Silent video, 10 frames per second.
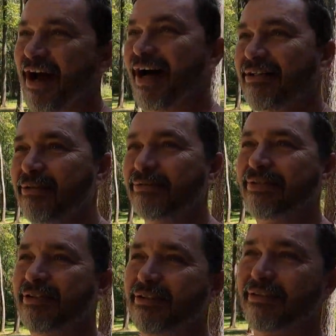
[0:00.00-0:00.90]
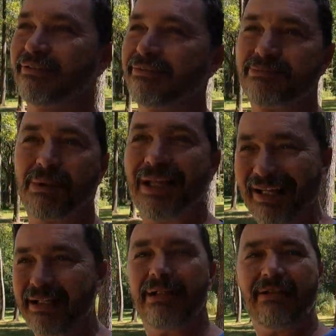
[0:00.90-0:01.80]
I don't
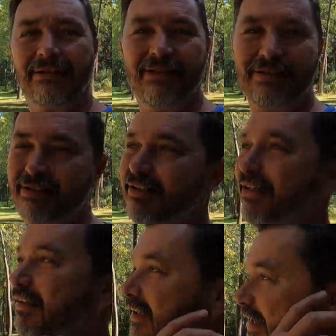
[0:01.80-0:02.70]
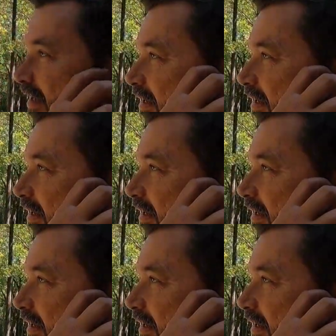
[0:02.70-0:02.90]
plan necessarily